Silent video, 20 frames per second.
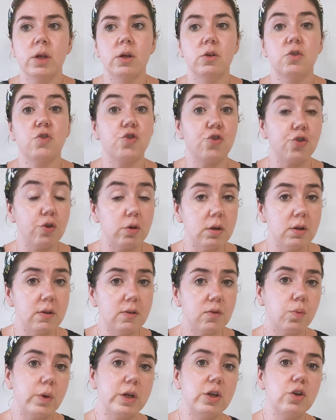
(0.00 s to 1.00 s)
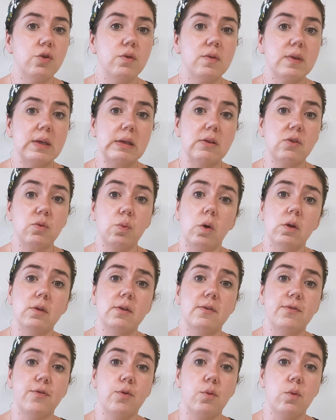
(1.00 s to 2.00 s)
Students, when using
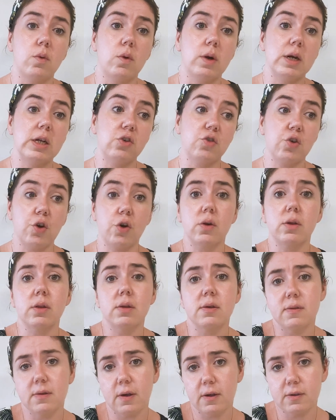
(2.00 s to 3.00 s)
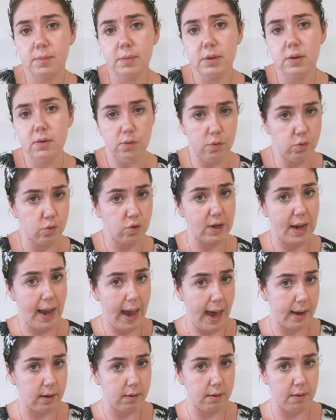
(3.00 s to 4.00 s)
SWOTs for internal assessments or to
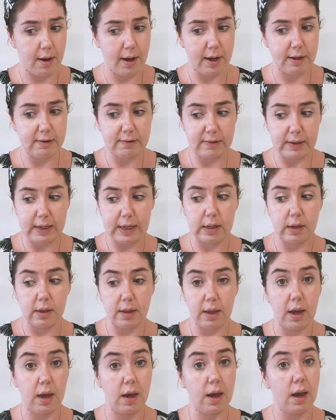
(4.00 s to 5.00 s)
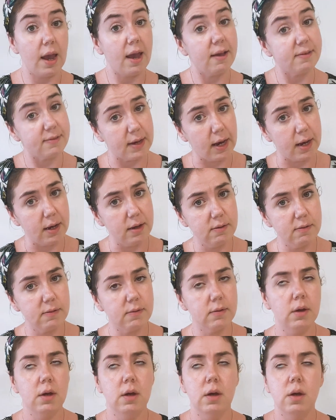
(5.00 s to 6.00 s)
analyze in their
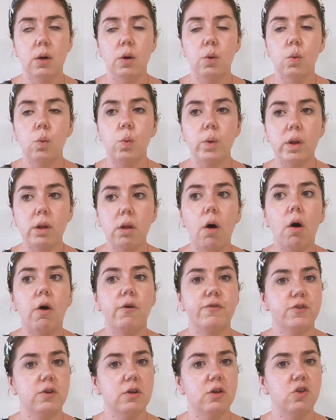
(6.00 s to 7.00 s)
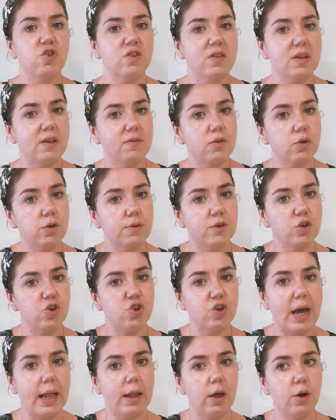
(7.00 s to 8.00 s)
essays, will often just give sort of a
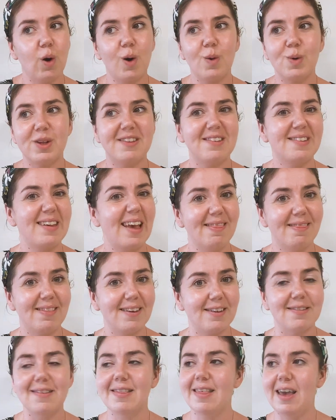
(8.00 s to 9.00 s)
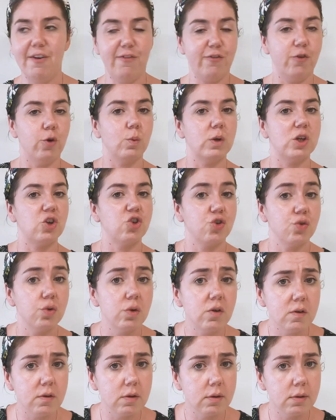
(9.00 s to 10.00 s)
shallow, oh, it said this, therefore we
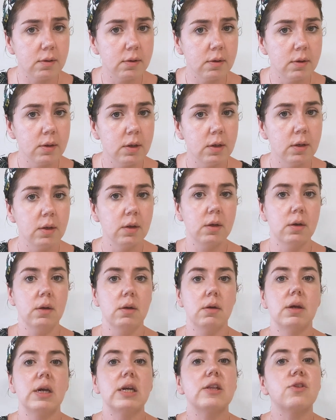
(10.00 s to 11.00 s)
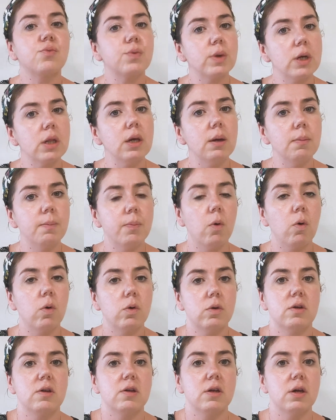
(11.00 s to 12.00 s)
should. It's really
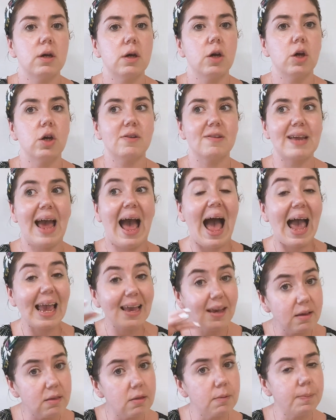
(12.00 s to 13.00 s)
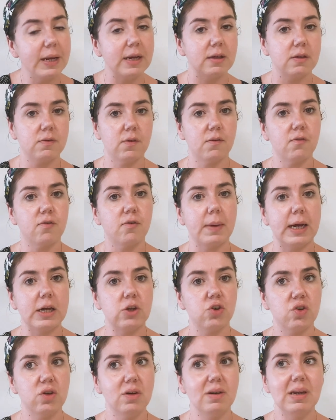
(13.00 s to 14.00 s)
important to take the piece of
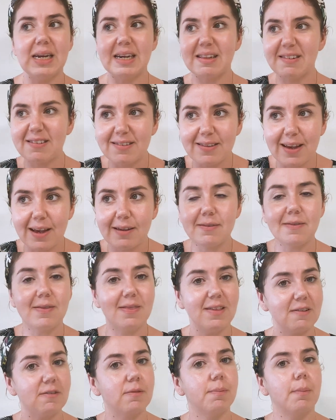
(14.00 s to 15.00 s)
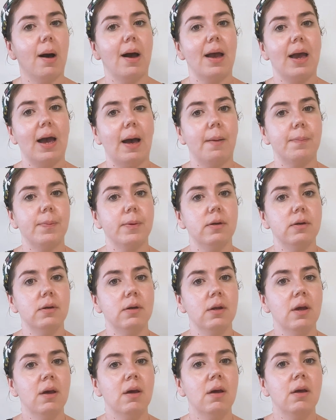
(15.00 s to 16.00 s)
information. It says this might happen.